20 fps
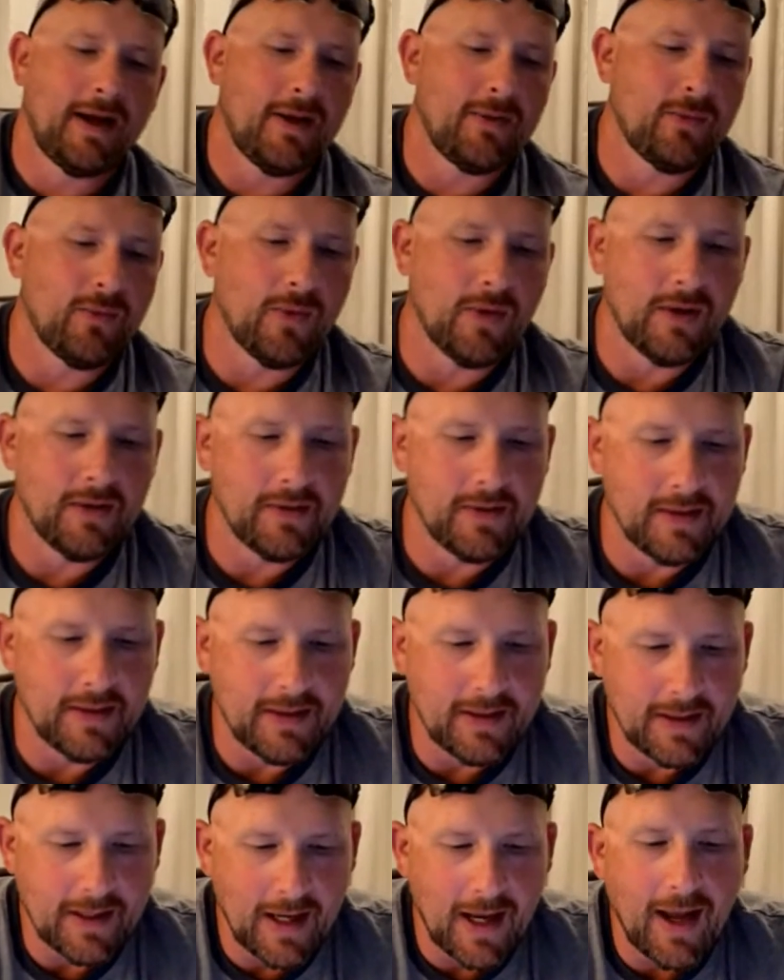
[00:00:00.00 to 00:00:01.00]
want
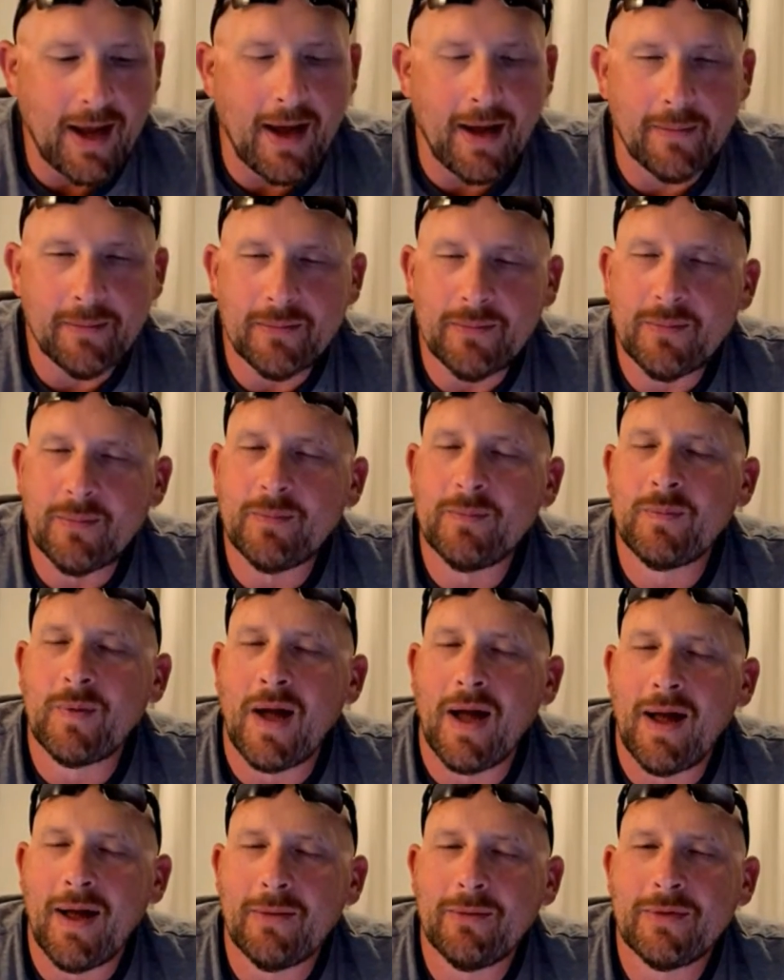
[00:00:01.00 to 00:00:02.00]

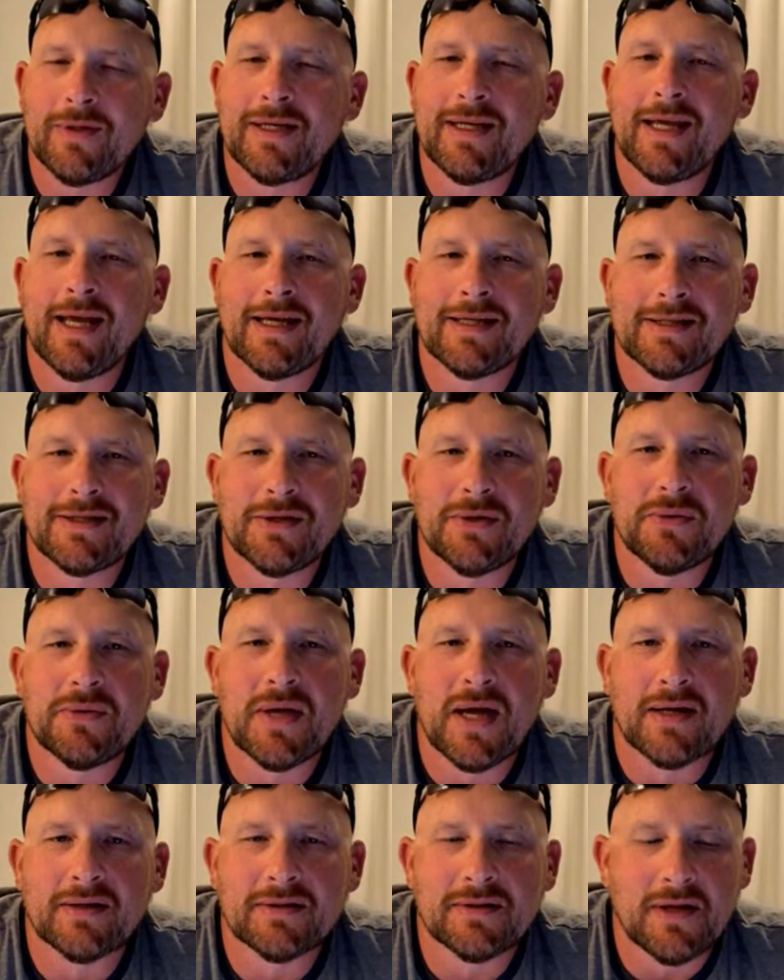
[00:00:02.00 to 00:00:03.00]
I would guess
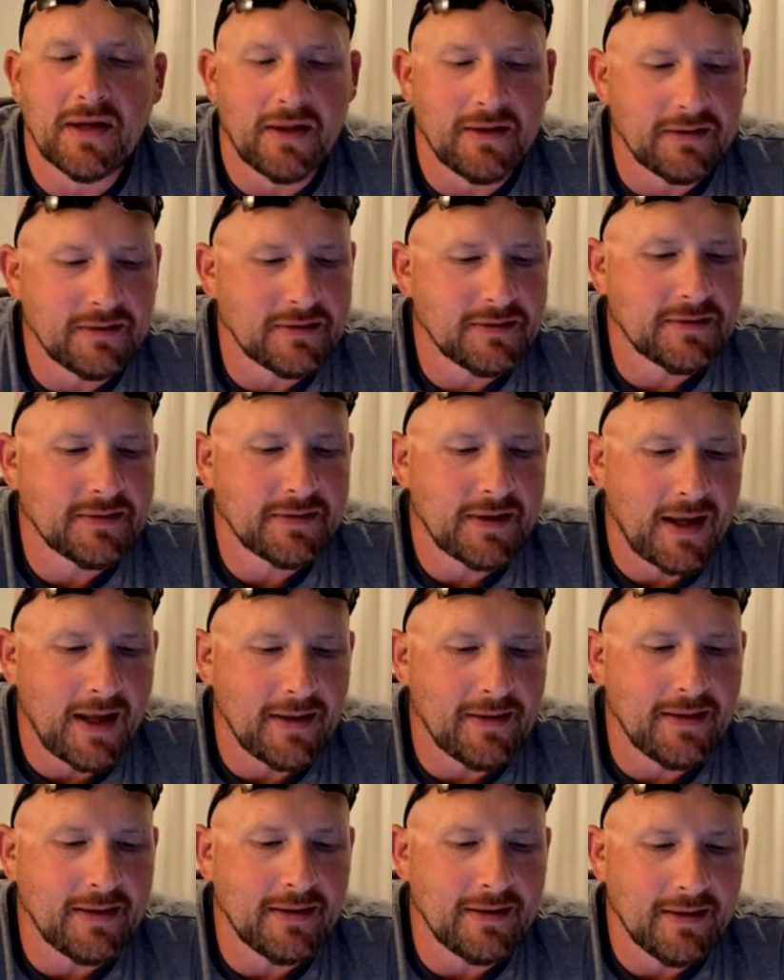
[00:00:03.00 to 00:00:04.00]
$2,000. I
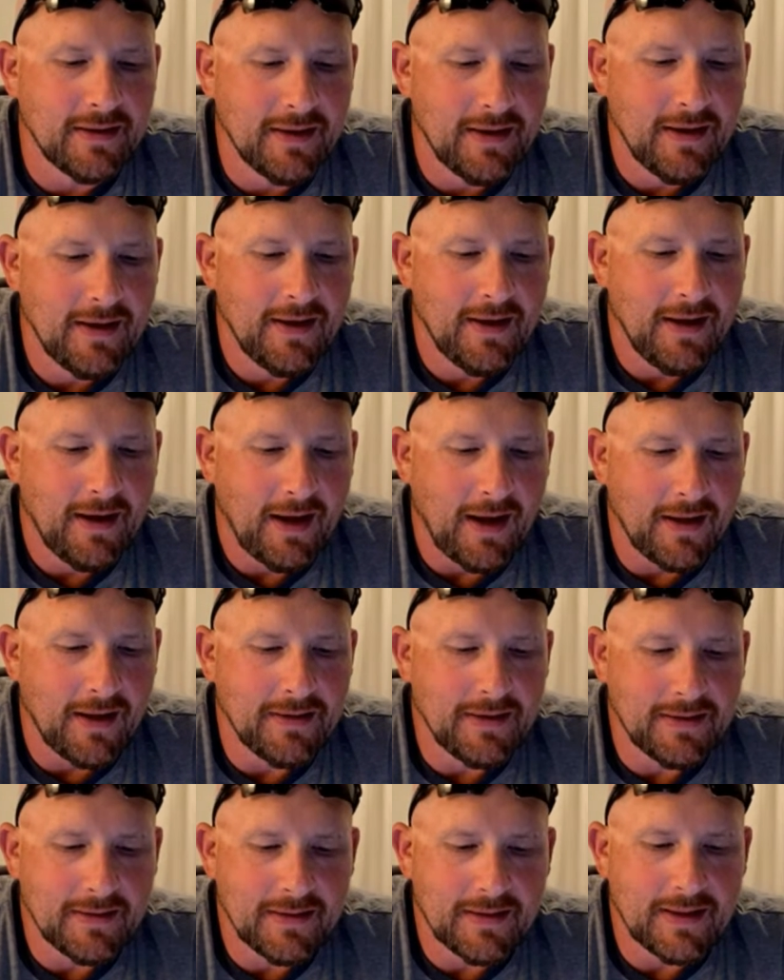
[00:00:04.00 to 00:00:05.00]
think
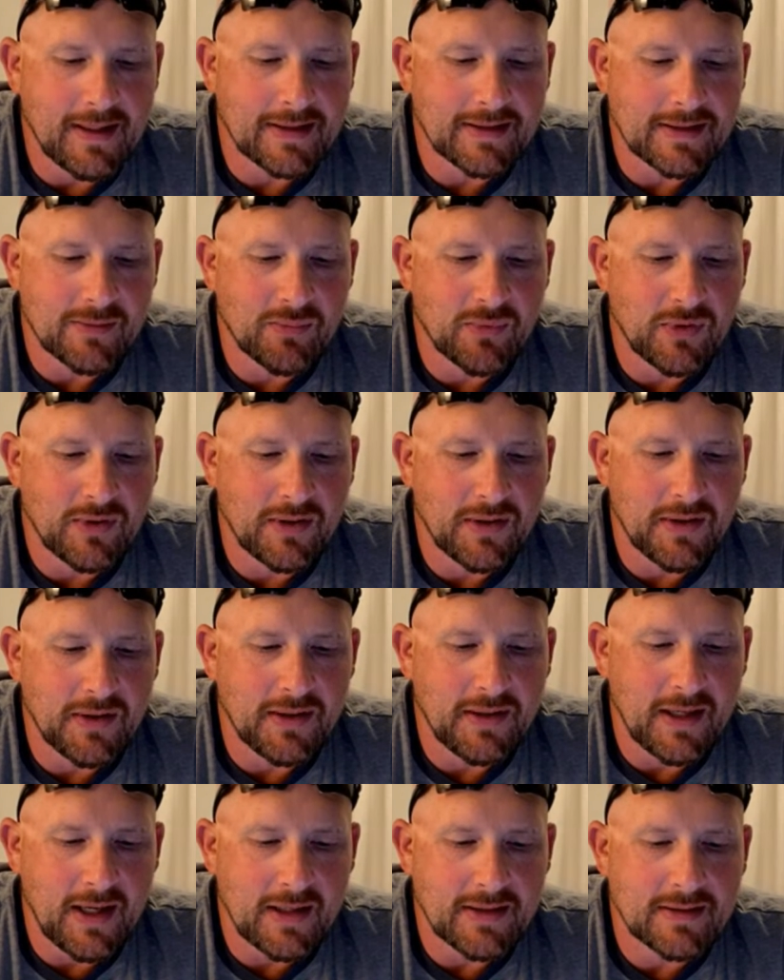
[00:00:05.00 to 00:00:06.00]
that that's a pretty good
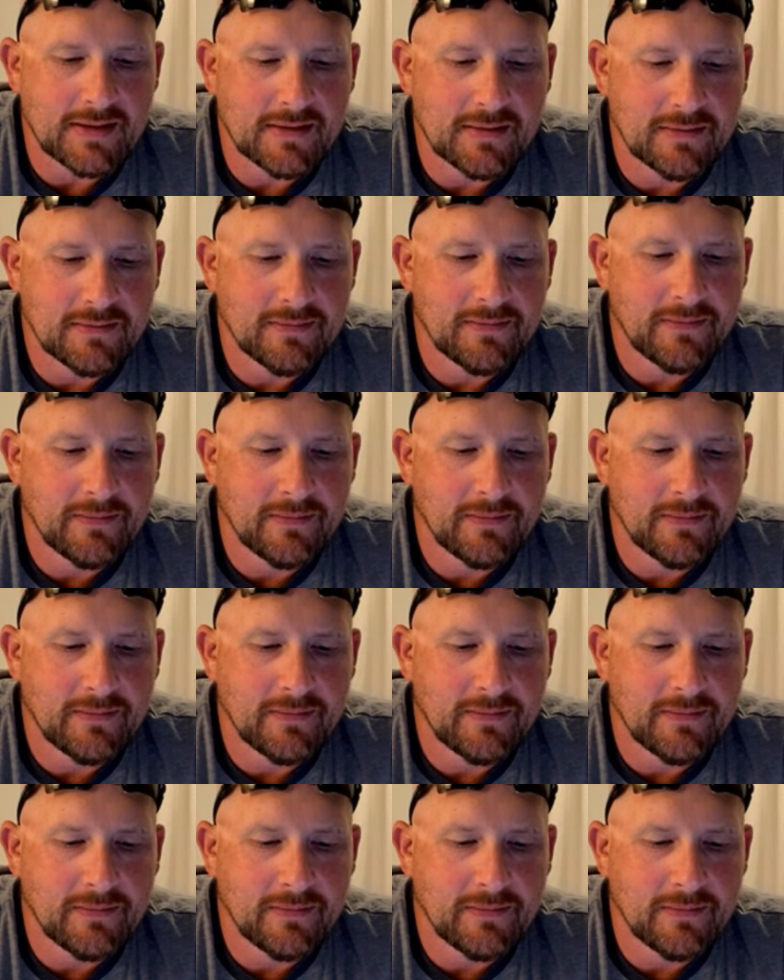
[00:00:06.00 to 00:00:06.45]
guess.